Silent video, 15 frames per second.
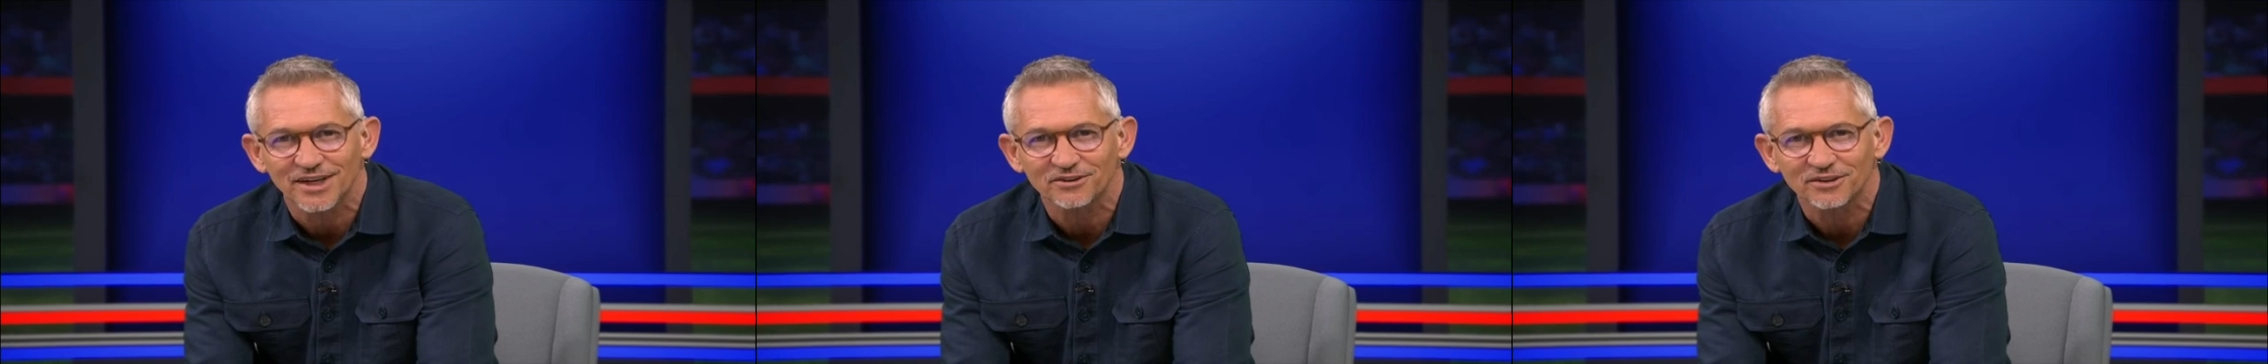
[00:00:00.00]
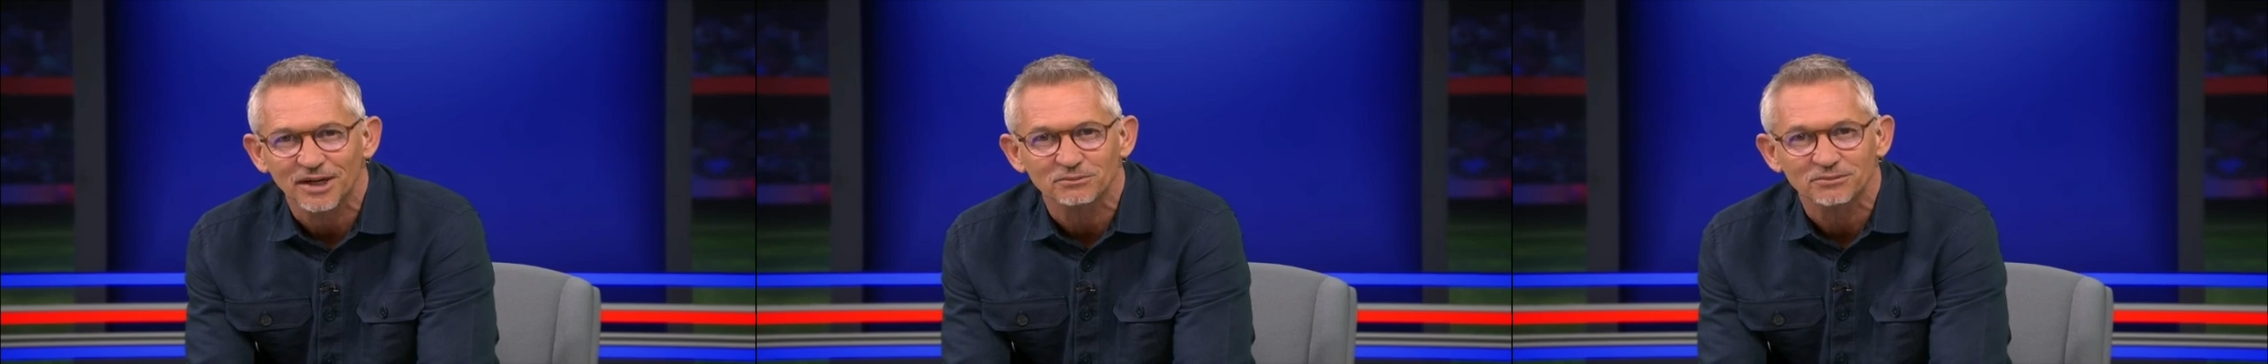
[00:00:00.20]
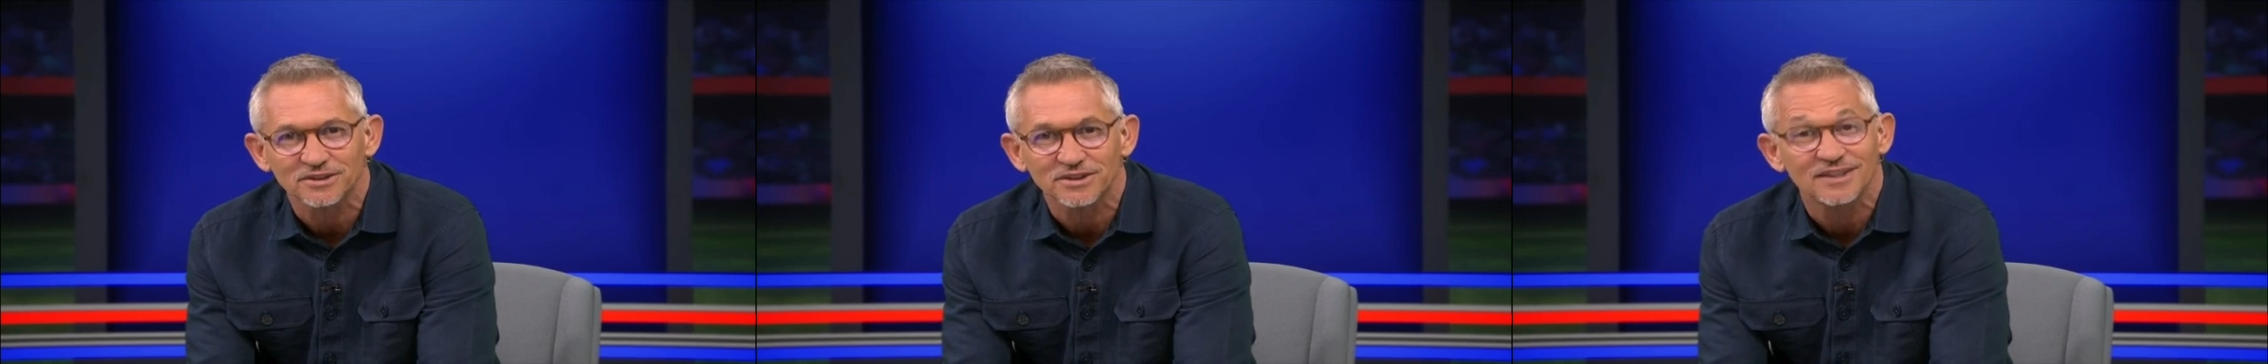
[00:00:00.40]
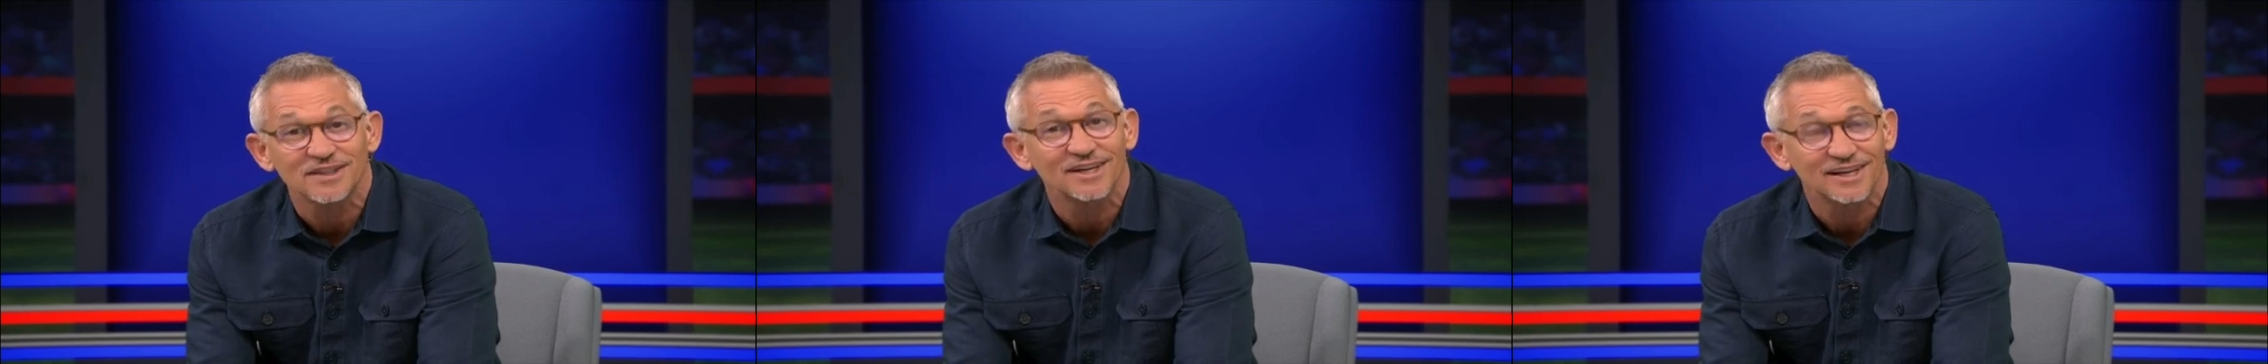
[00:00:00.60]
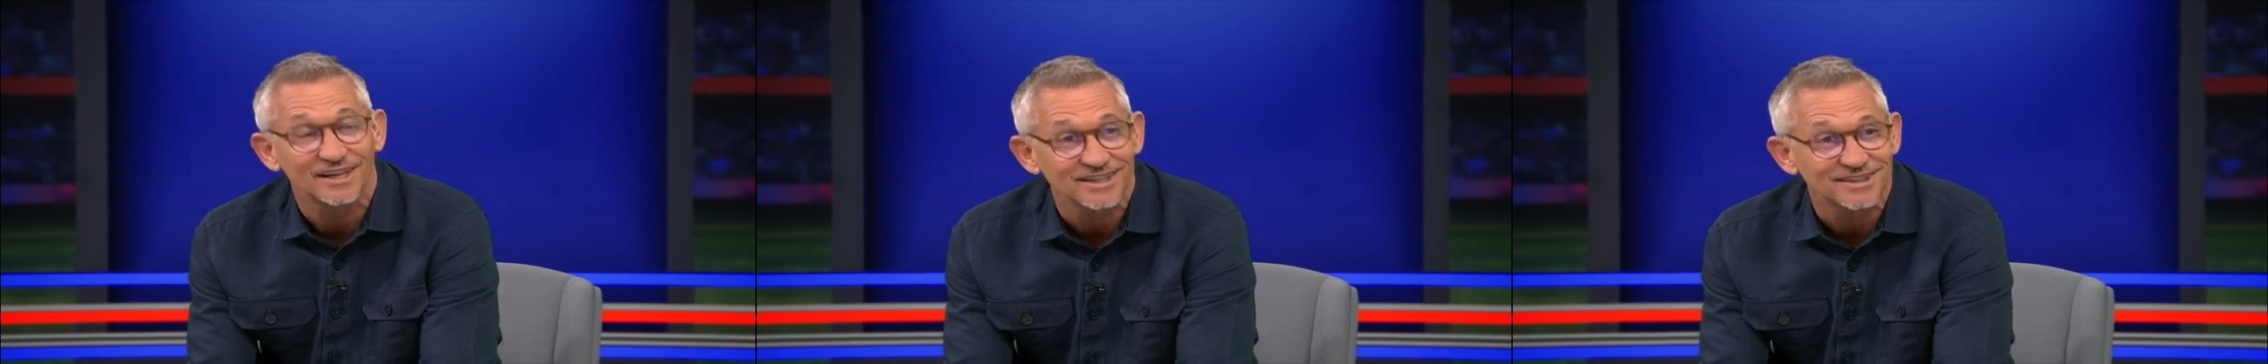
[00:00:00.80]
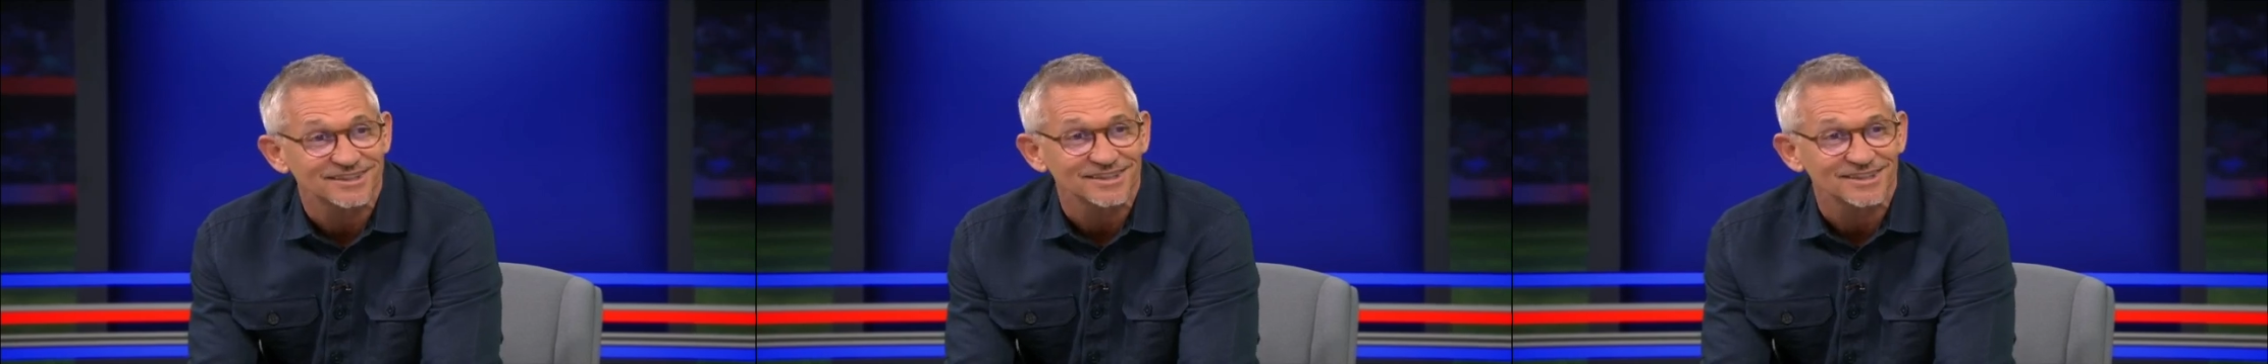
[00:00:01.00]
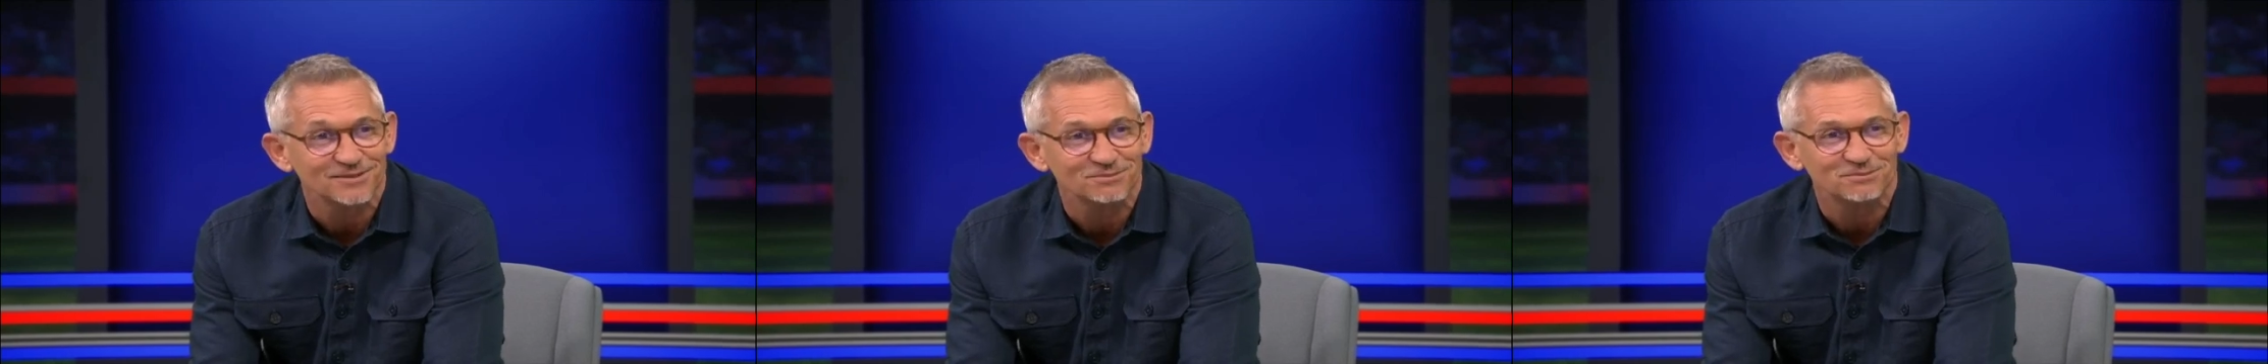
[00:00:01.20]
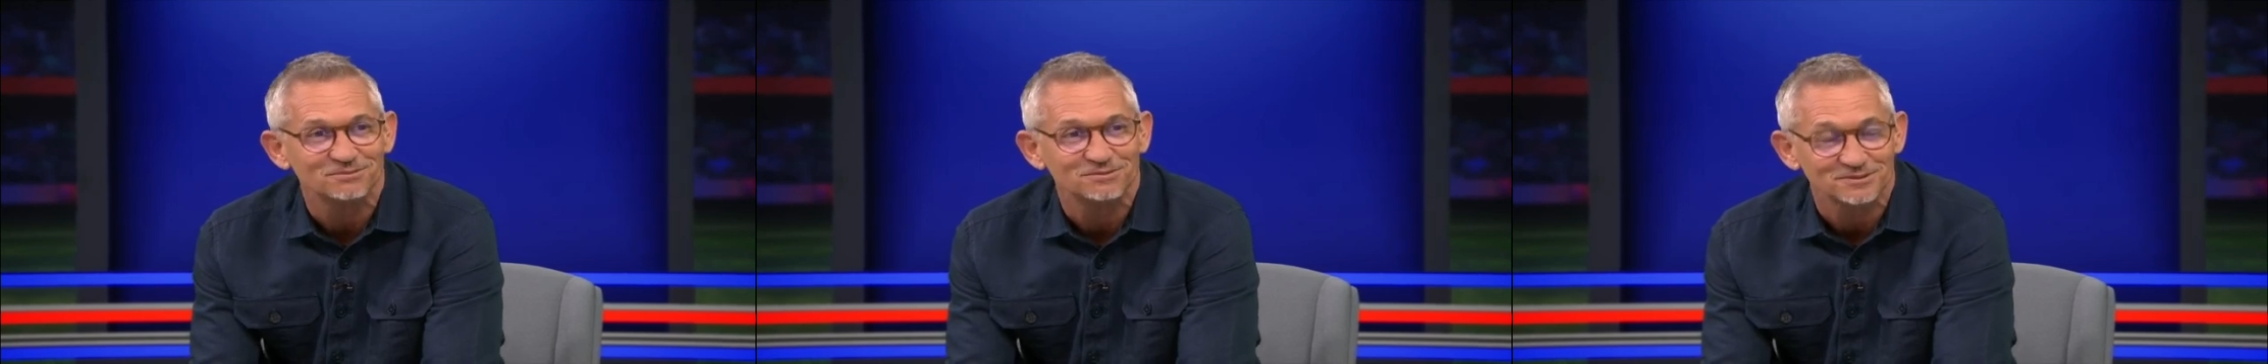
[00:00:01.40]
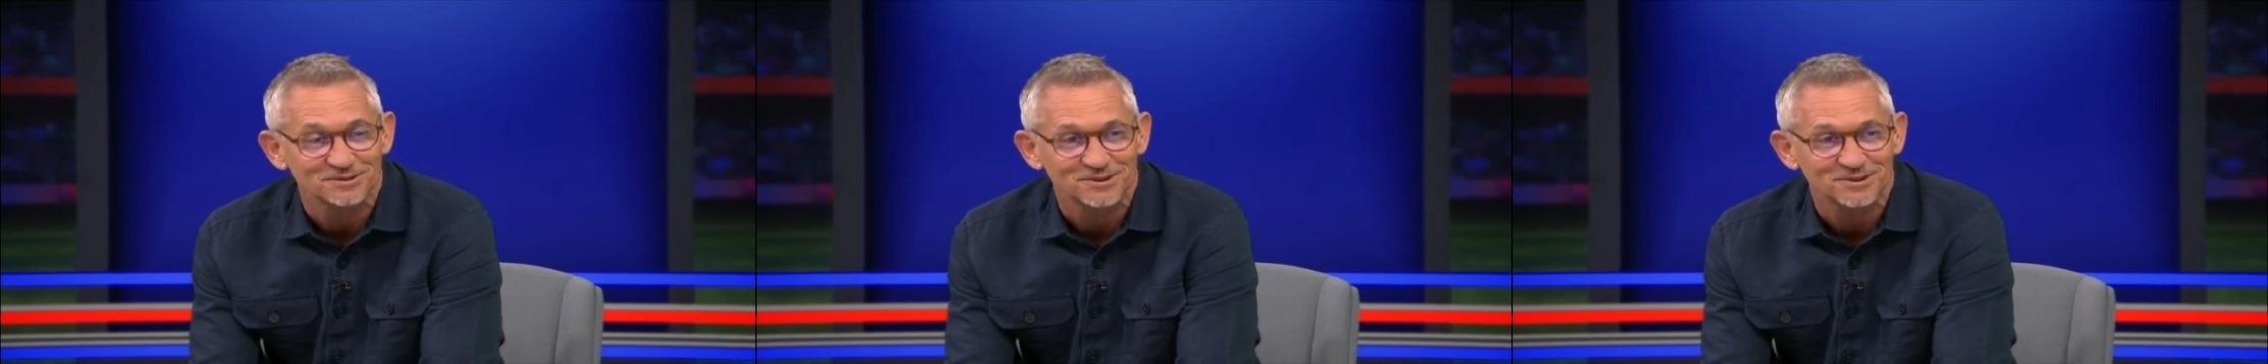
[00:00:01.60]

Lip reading: Southampton, Leicester,